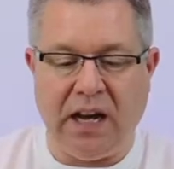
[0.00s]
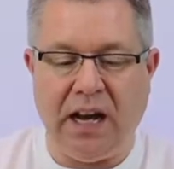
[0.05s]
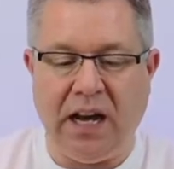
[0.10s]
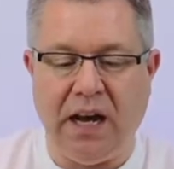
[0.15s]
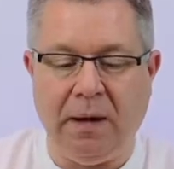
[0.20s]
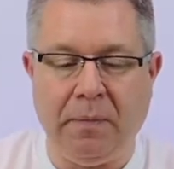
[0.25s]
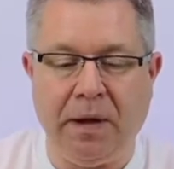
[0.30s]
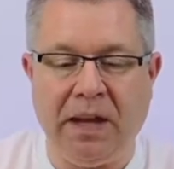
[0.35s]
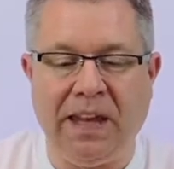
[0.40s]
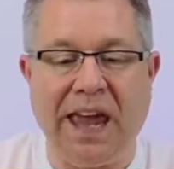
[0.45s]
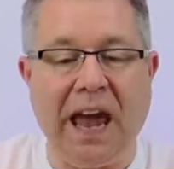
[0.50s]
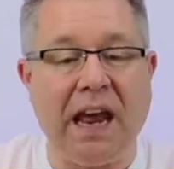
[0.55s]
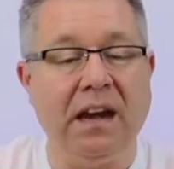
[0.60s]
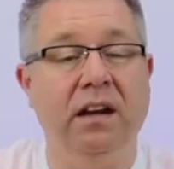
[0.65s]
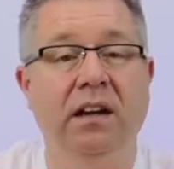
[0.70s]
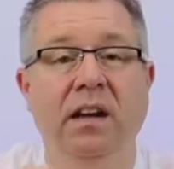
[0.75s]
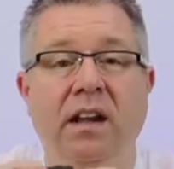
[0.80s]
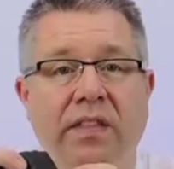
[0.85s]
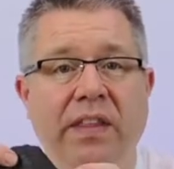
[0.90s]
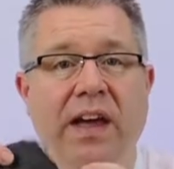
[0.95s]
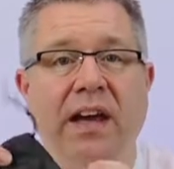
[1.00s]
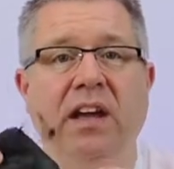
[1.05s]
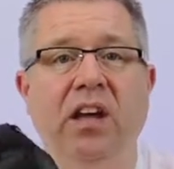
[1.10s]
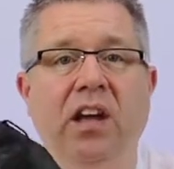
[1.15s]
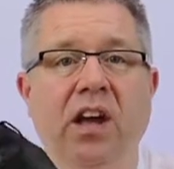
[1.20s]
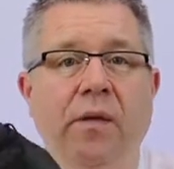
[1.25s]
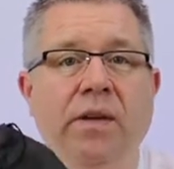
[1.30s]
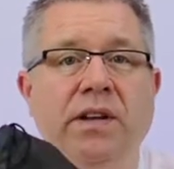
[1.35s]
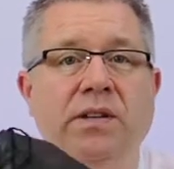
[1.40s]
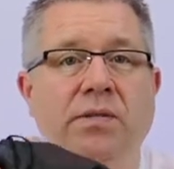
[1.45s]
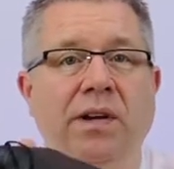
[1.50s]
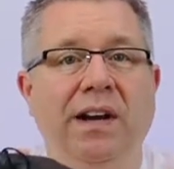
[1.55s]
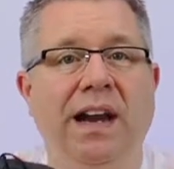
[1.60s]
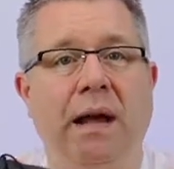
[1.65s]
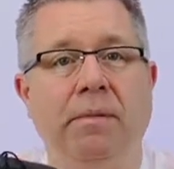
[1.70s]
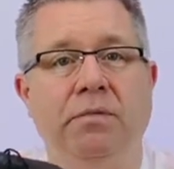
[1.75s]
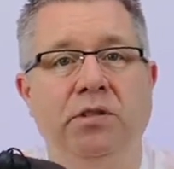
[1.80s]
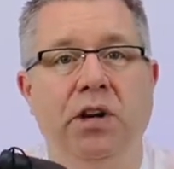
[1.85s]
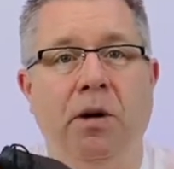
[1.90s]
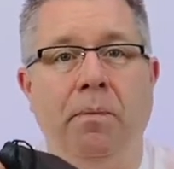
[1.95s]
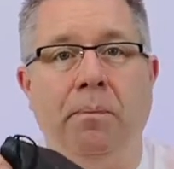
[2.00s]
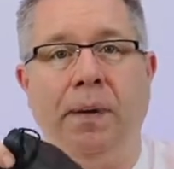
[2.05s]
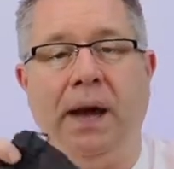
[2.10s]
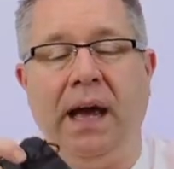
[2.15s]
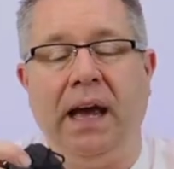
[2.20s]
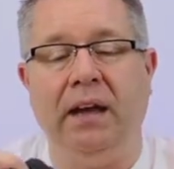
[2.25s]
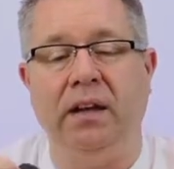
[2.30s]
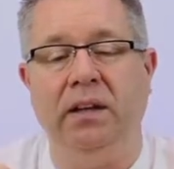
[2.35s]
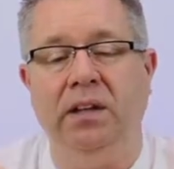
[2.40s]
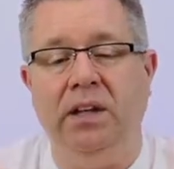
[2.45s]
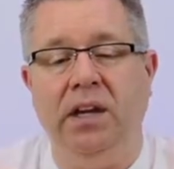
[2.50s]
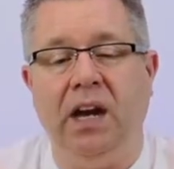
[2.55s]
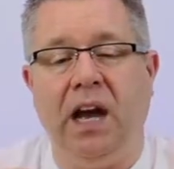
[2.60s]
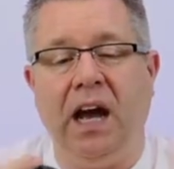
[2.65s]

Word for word: Um, again, that can go into a laptop bag,